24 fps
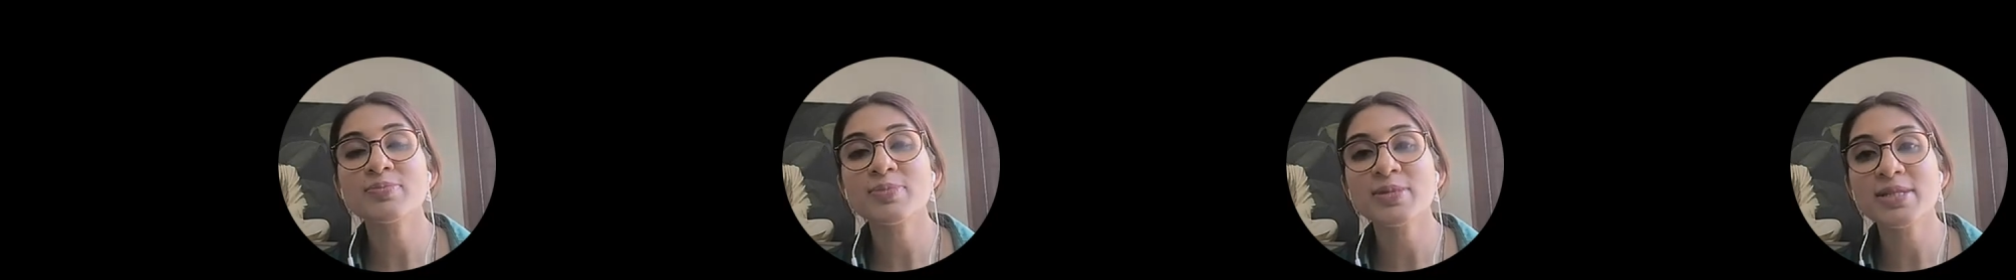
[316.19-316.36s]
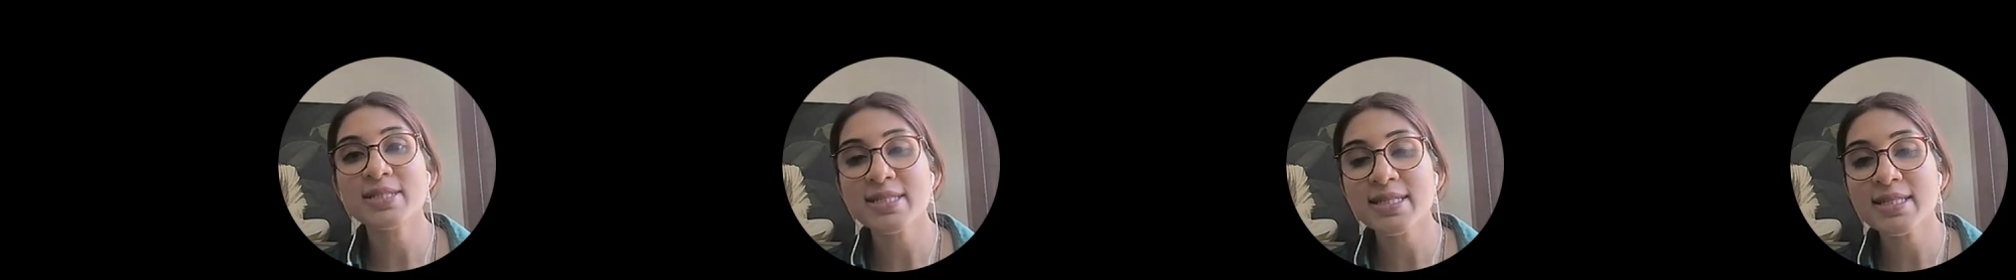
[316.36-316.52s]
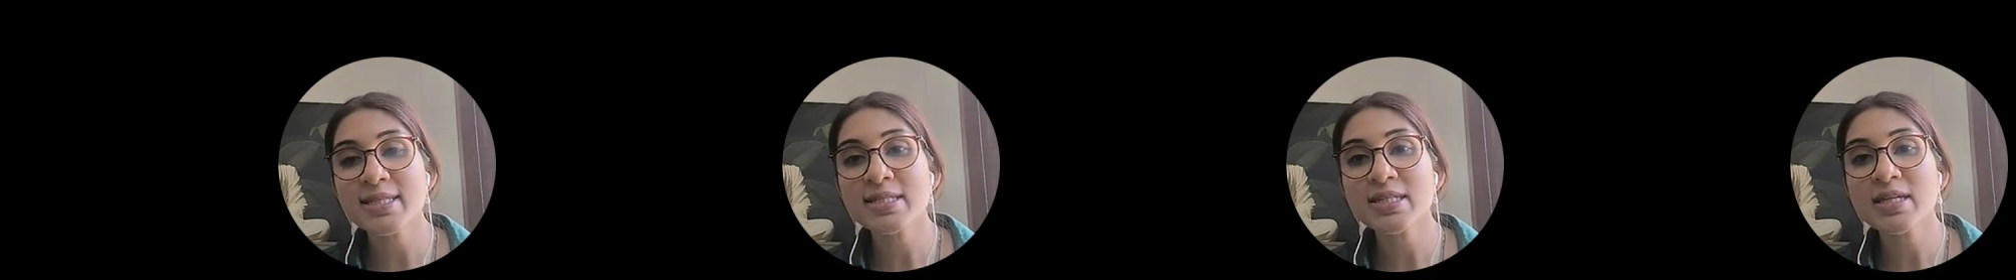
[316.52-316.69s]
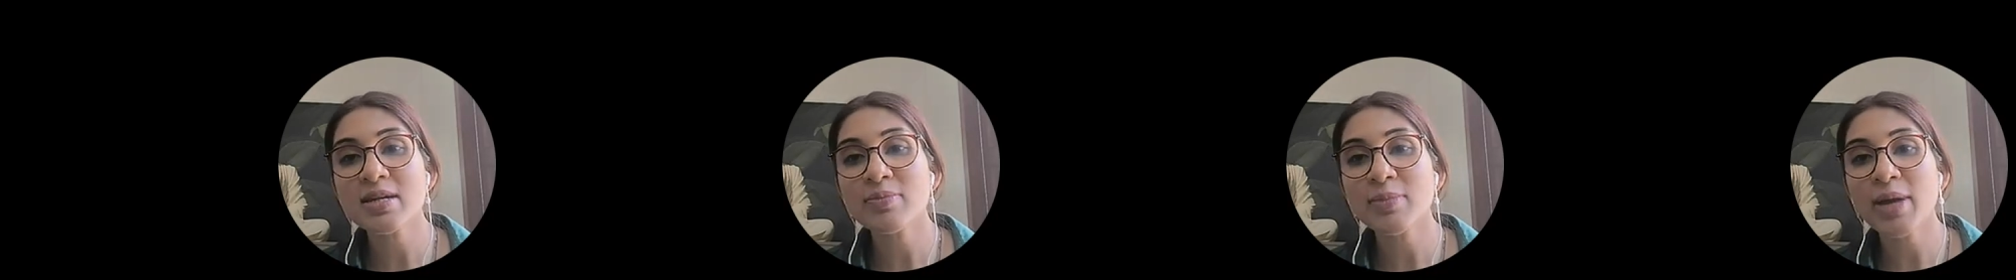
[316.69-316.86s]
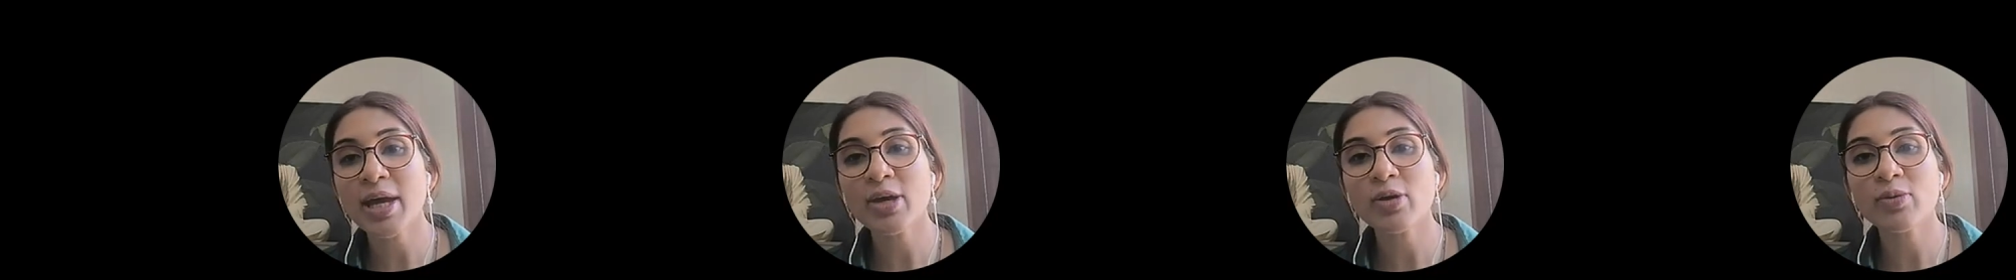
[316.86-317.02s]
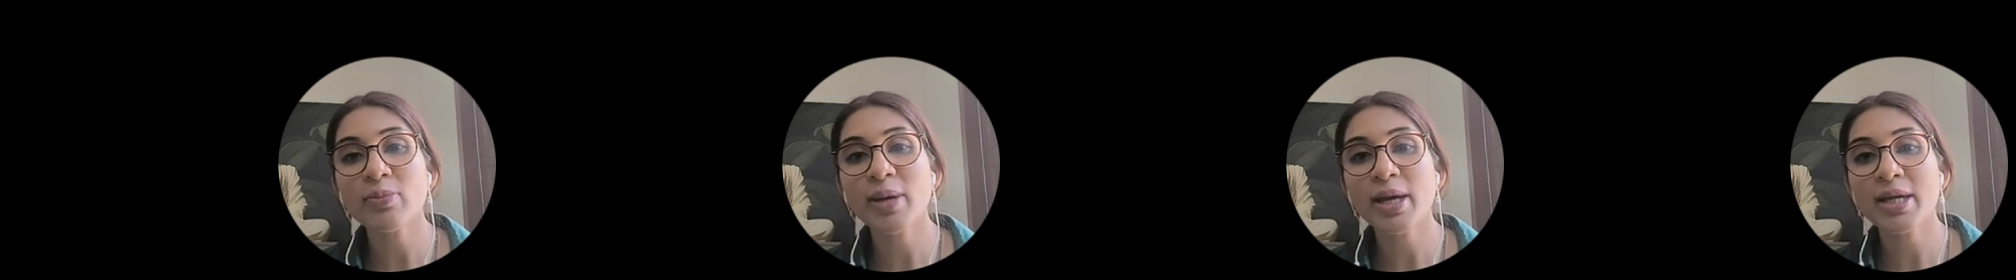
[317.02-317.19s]
persistent
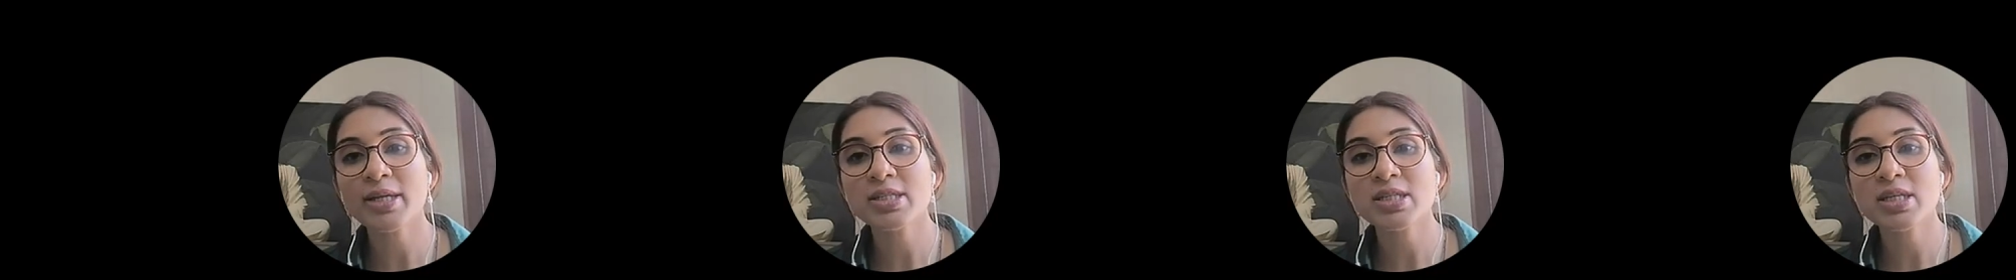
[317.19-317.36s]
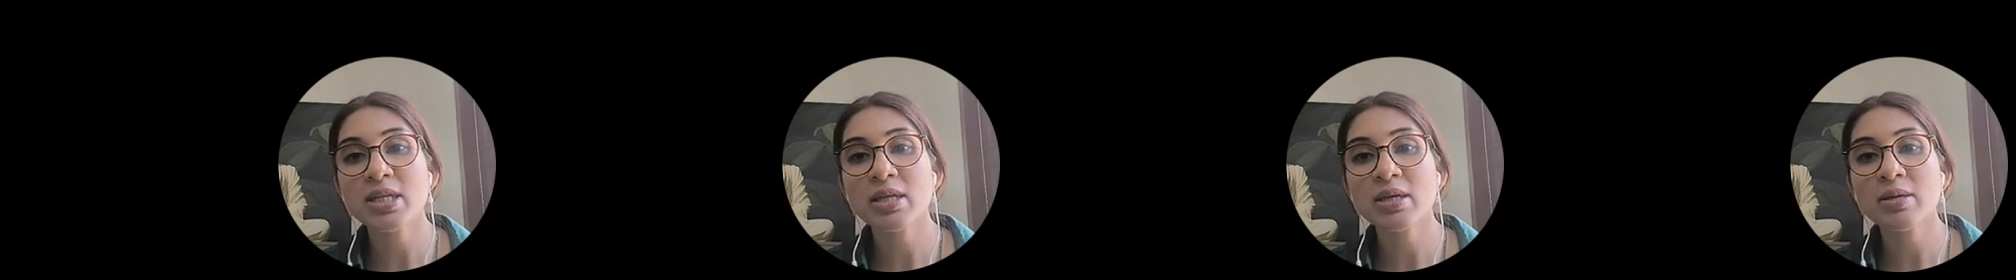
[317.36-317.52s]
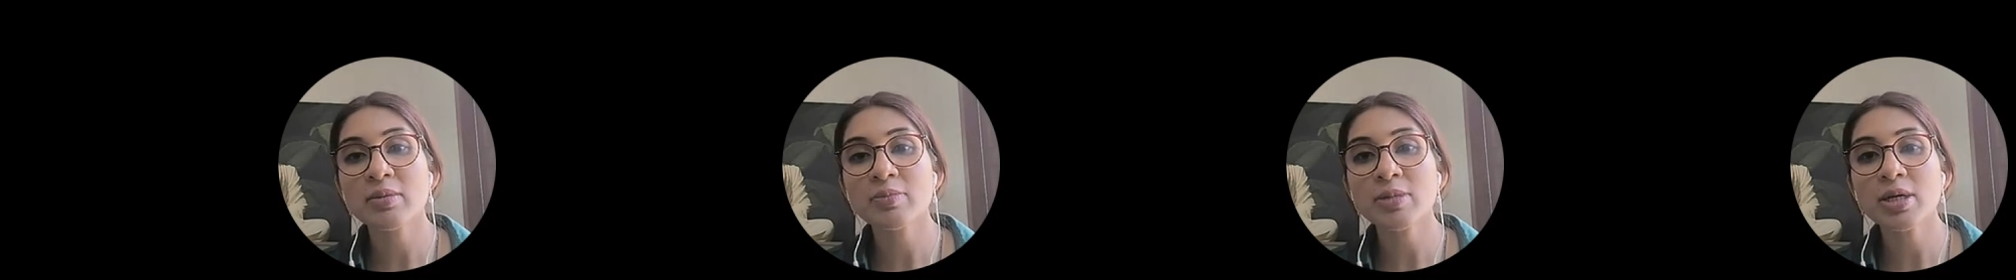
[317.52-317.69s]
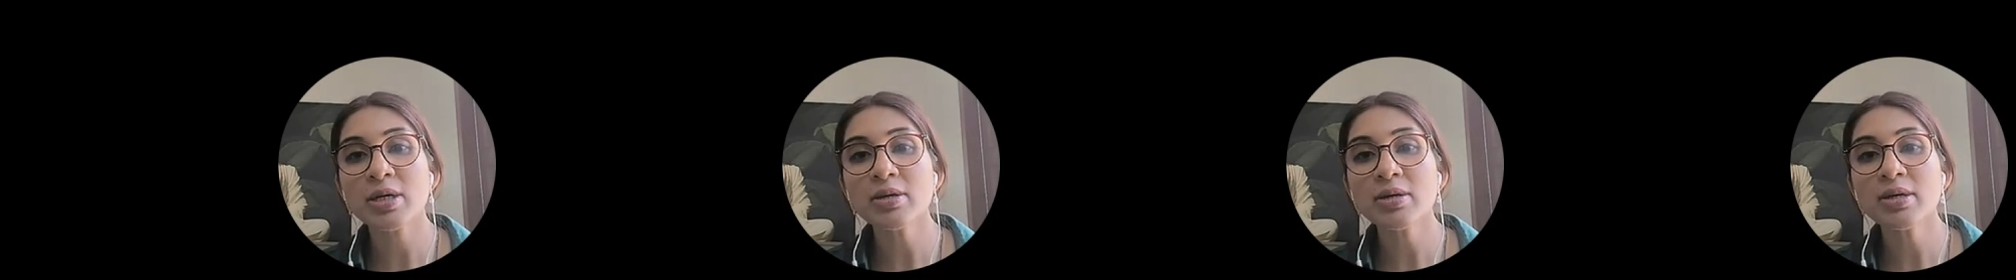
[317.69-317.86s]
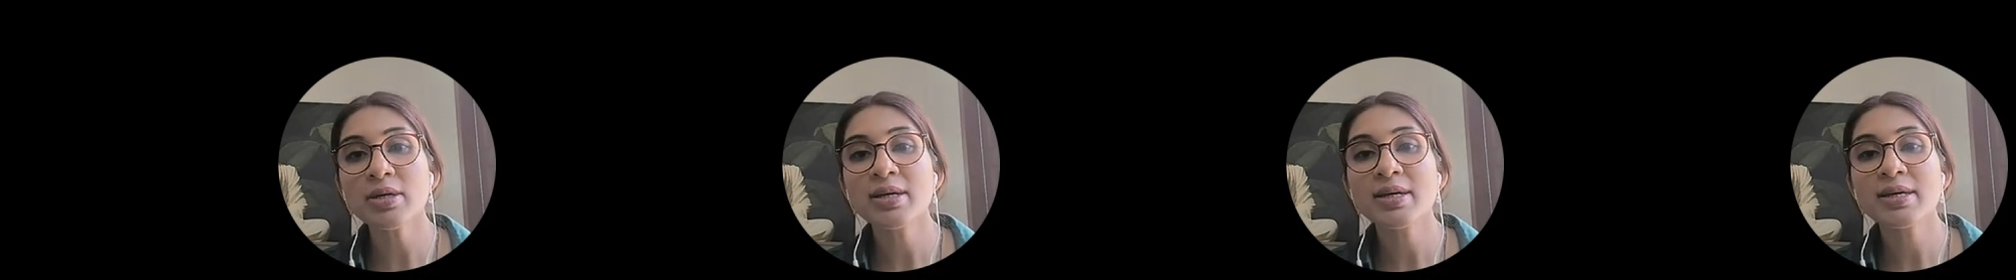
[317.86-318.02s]
mycobacteremia?